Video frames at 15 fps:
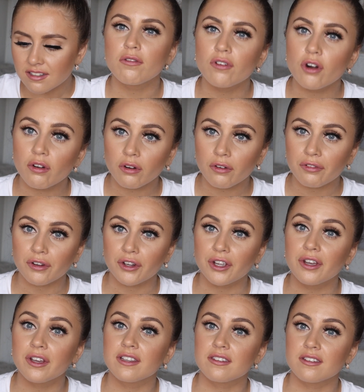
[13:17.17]
Overall
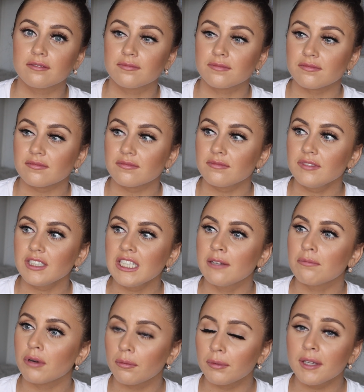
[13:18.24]
review is,
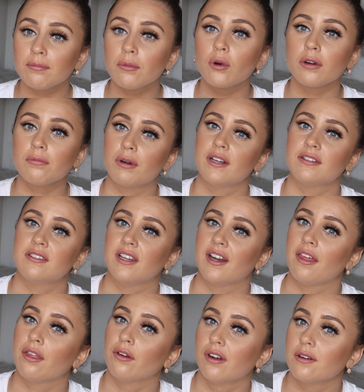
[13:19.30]
I'm probably more impressed than
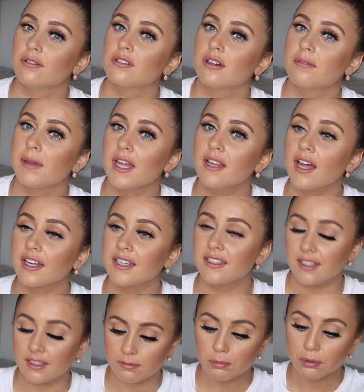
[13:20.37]
I thought I was going to be. Like,
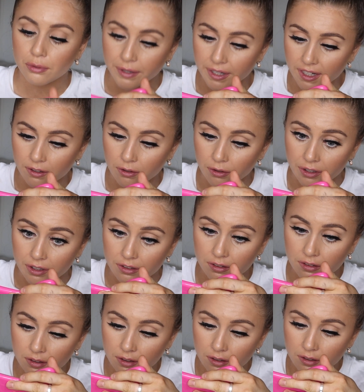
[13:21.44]
they're pretty good.
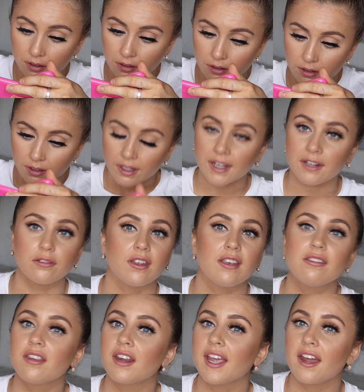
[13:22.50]
Like, it was
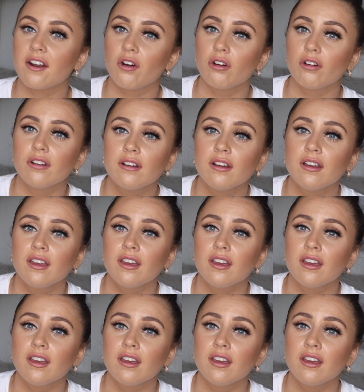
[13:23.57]
easy to get on.